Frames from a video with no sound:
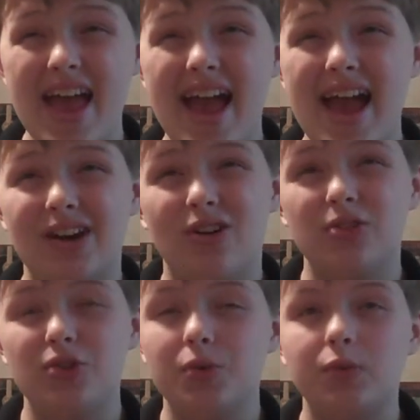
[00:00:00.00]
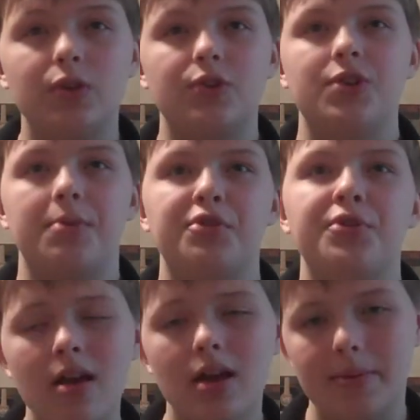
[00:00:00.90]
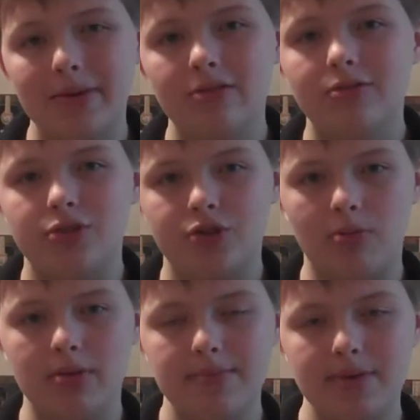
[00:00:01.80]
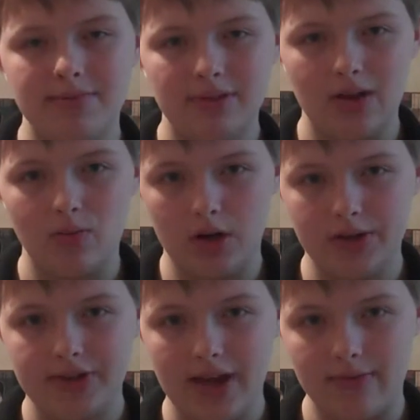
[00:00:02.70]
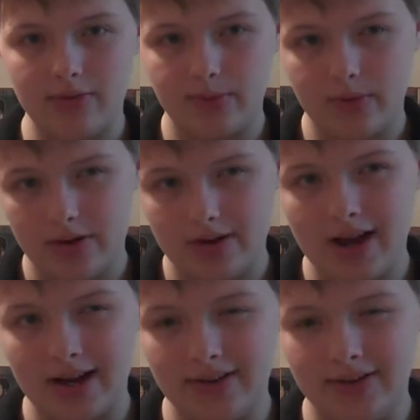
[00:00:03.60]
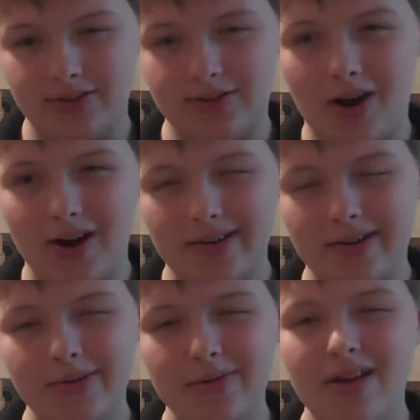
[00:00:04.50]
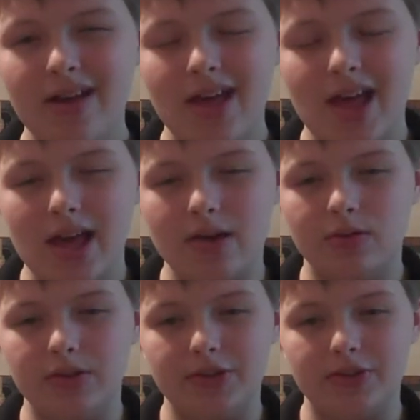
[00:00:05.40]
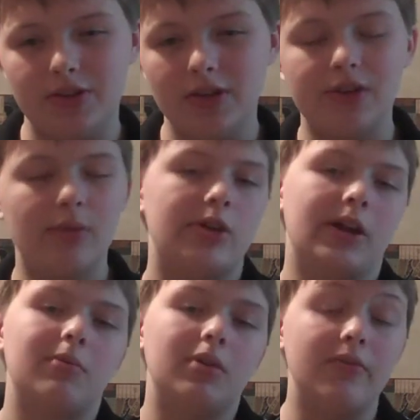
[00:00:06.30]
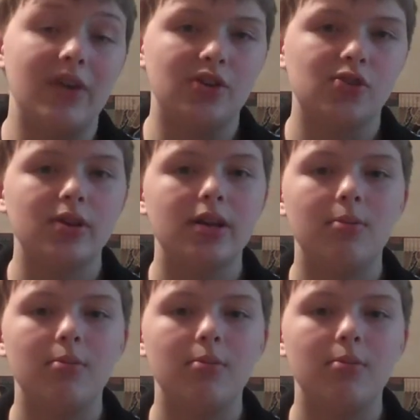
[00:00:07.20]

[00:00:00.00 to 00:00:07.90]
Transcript: And also over the summer, coming out to so many people at once, everyone I talked to, it was, the subject would eventually come